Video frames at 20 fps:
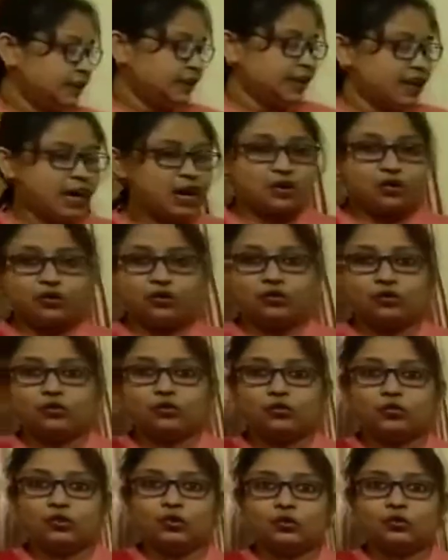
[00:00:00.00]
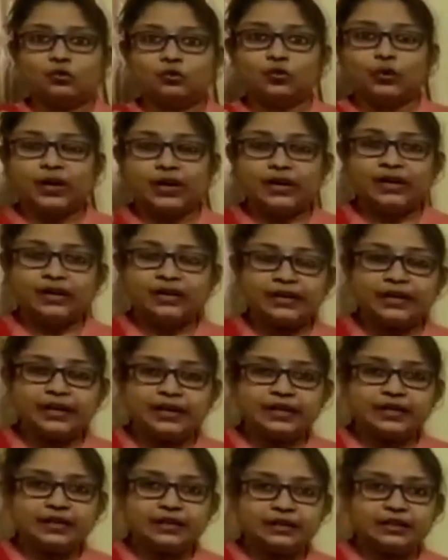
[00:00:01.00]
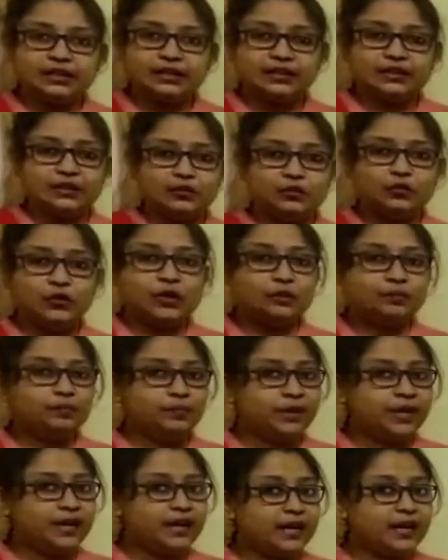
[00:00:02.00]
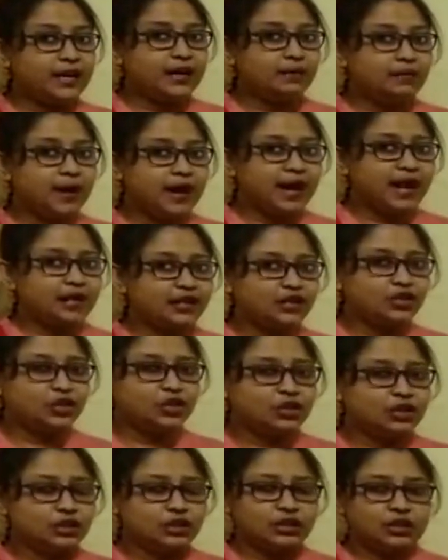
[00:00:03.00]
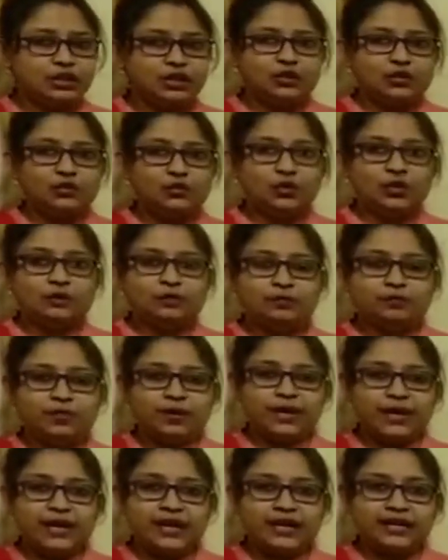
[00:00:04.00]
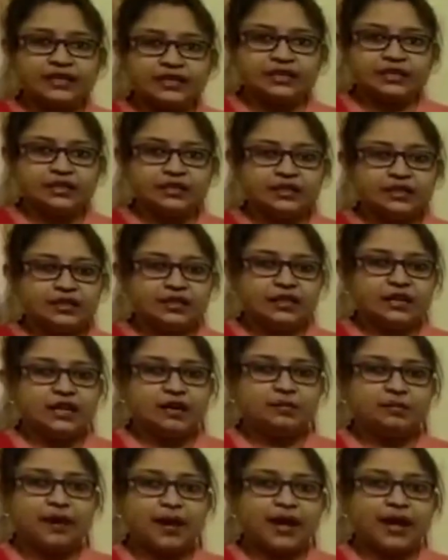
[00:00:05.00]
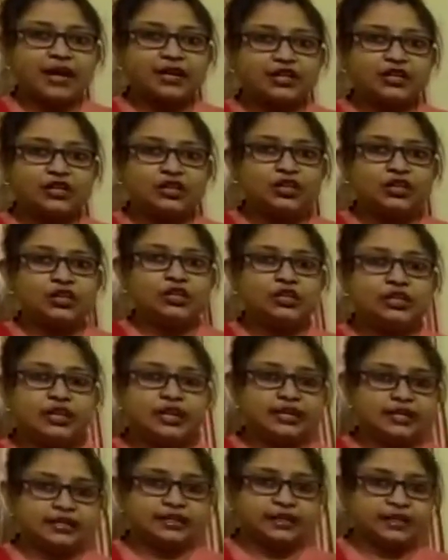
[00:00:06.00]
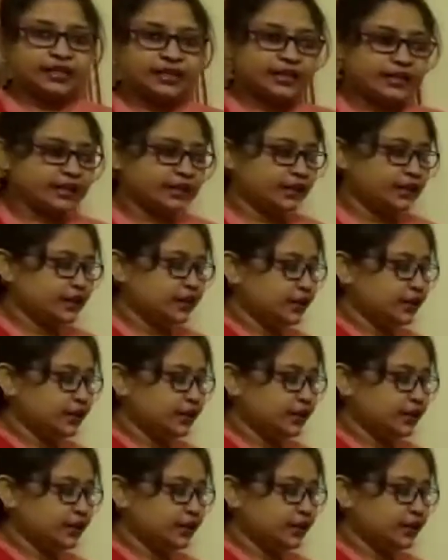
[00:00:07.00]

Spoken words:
Now, when did we play a match? We played a match yesterday.